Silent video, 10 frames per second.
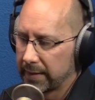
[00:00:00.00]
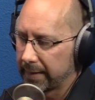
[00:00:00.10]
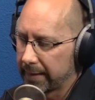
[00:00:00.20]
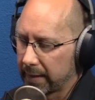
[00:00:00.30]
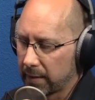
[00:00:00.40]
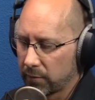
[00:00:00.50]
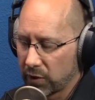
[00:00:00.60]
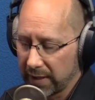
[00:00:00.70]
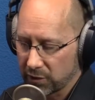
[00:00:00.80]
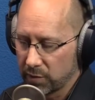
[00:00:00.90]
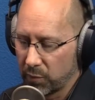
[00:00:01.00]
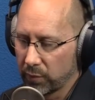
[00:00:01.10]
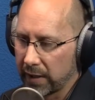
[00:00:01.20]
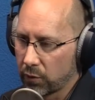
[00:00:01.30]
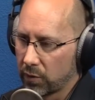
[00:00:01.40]
uh, can actually build
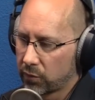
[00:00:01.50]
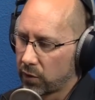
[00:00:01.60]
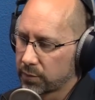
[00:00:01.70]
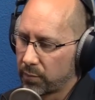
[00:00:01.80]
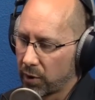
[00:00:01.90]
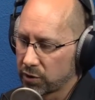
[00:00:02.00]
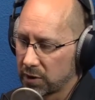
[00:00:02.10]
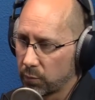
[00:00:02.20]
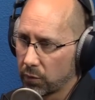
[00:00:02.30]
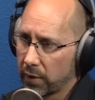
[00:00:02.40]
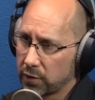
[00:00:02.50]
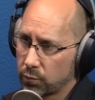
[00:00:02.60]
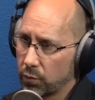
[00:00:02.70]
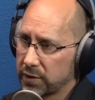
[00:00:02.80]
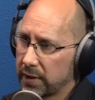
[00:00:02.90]
that kind of cross-promotion in with all those
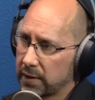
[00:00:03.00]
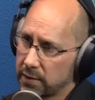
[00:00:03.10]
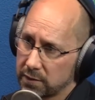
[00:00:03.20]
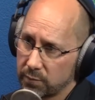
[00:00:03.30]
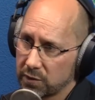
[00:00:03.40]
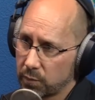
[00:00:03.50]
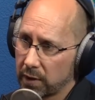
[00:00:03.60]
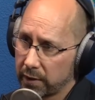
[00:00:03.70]
rules in their system as well.